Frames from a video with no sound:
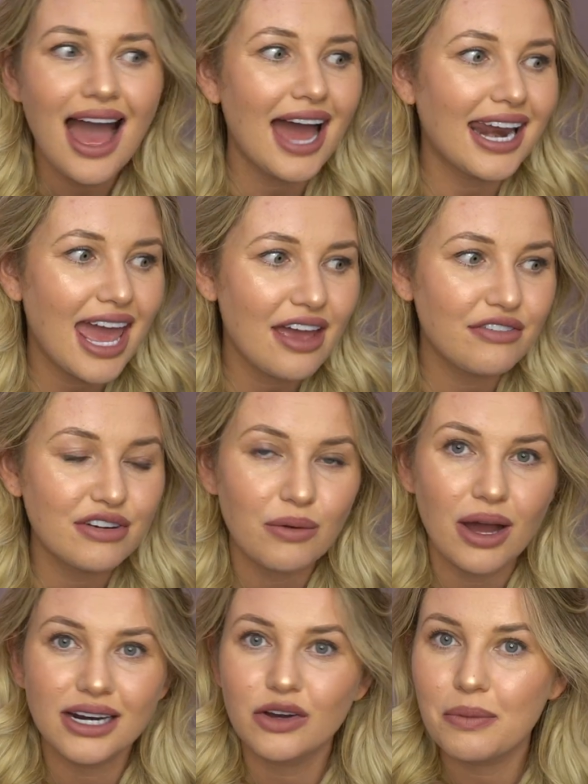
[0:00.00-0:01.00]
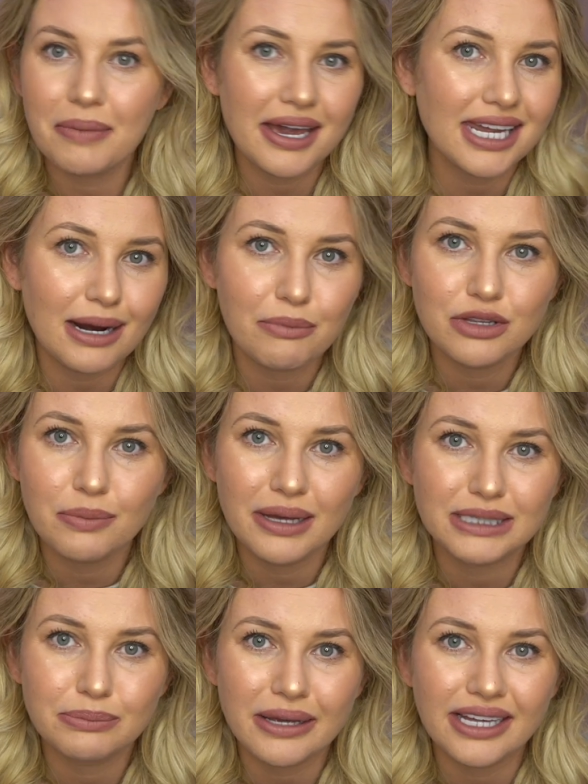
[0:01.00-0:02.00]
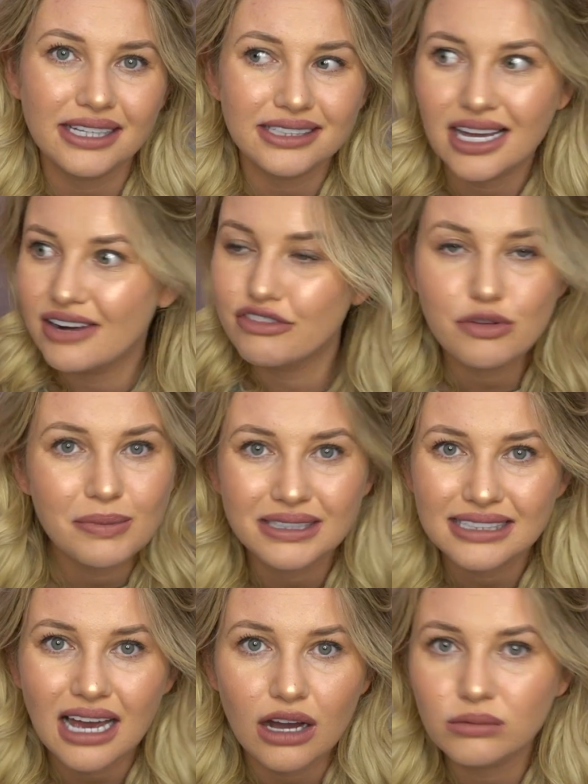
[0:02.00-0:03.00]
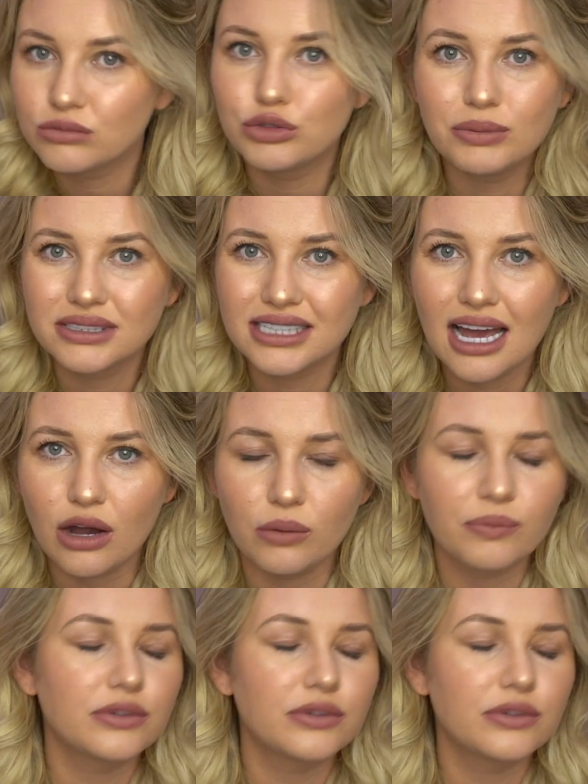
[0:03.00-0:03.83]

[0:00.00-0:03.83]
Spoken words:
and everyone will be picking up all the best bits, and if you miss out, you miss out.